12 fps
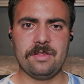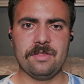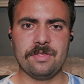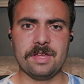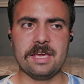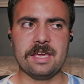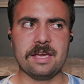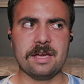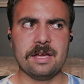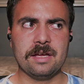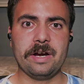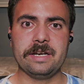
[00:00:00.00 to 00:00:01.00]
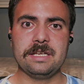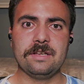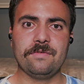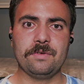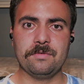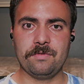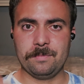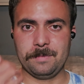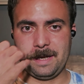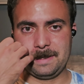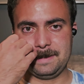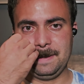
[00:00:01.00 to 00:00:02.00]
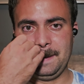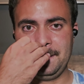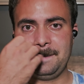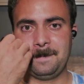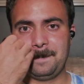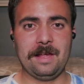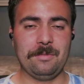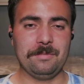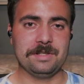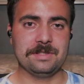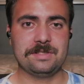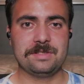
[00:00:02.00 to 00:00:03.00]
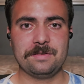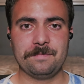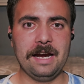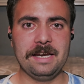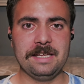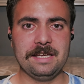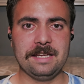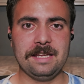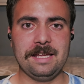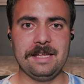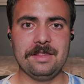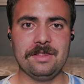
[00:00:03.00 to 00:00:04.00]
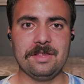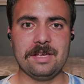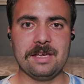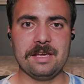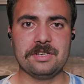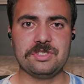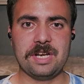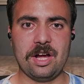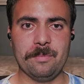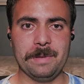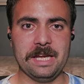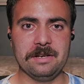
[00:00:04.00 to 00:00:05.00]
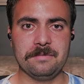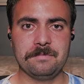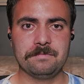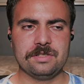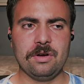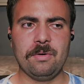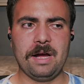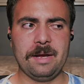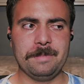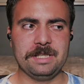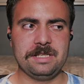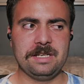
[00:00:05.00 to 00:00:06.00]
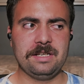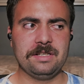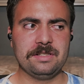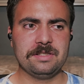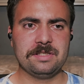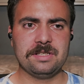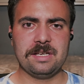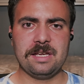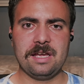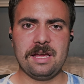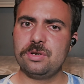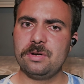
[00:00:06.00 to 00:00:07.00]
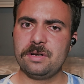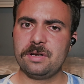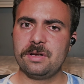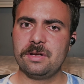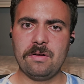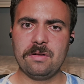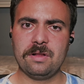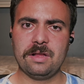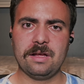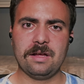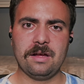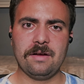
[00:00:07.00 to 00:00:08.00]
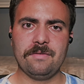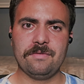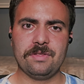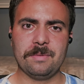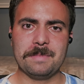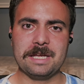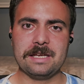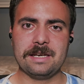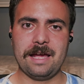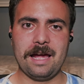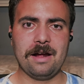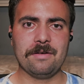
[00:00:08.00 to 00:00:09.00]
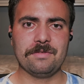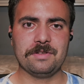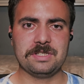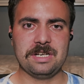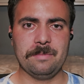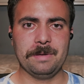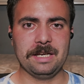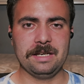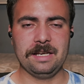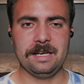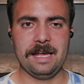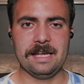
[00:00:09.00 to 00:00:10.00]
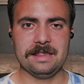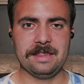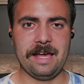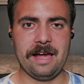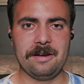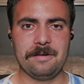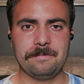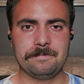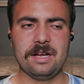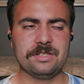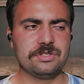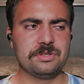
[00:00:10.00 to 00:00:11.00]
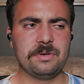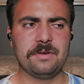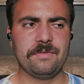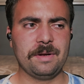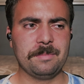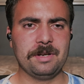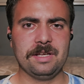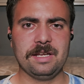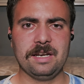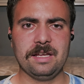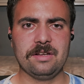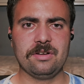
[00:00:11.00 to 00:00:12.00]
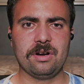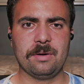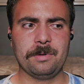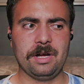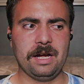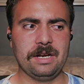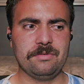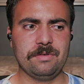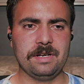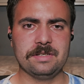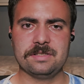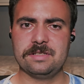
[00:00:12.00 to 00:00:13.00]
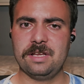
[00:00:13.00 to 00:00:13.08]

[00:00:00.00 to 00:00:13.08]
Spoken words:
the Chinese food from last night that was hiding in the chow mein. So I meticulously took all of the meat out of the chow mein and ate that. Not sure if I'm going to get any carbohydrate